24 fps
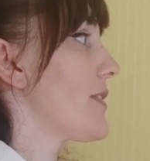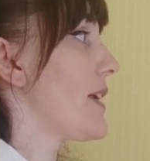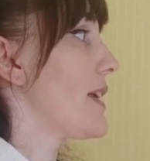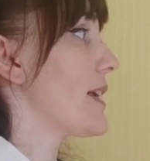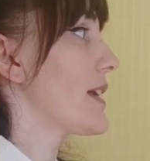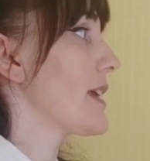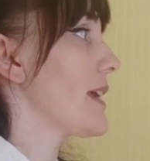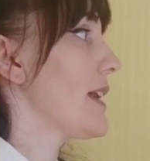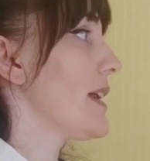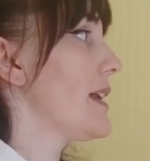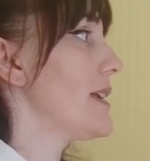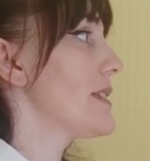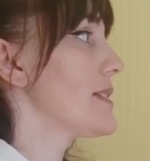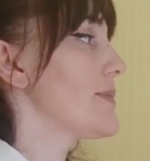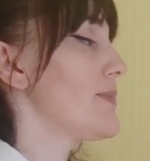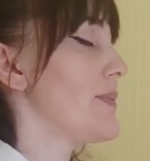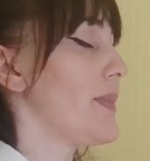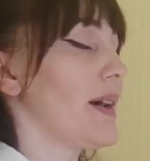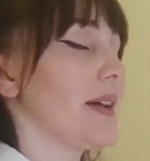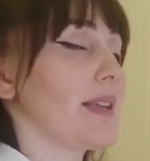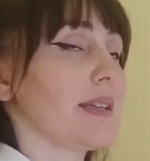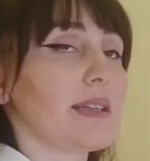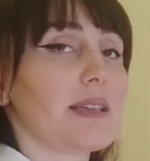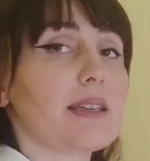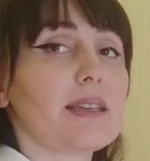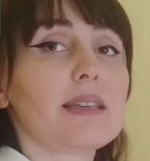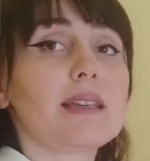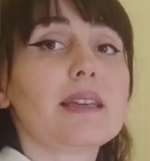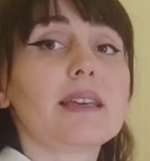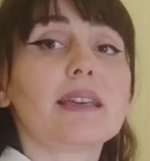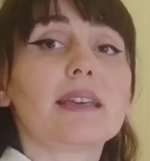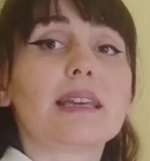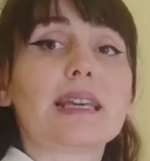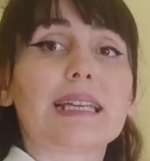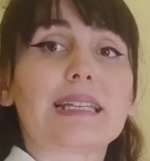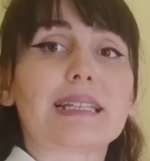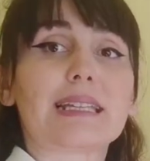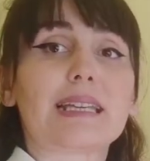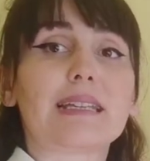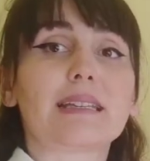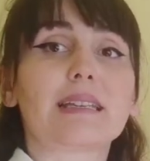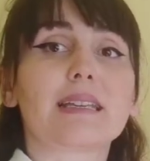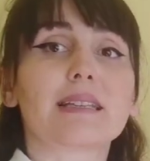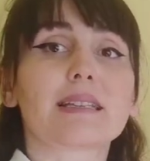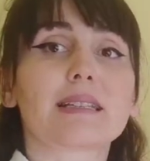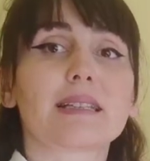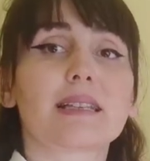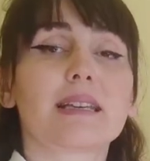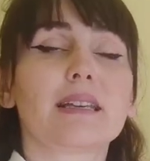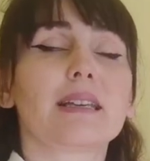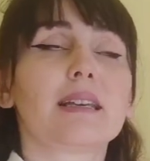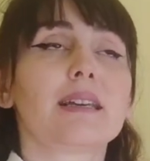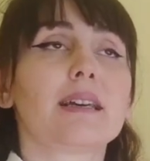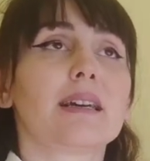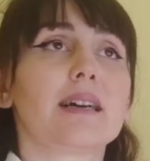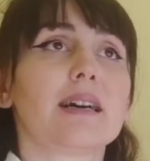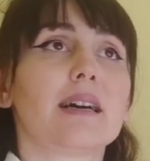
I had money, and it is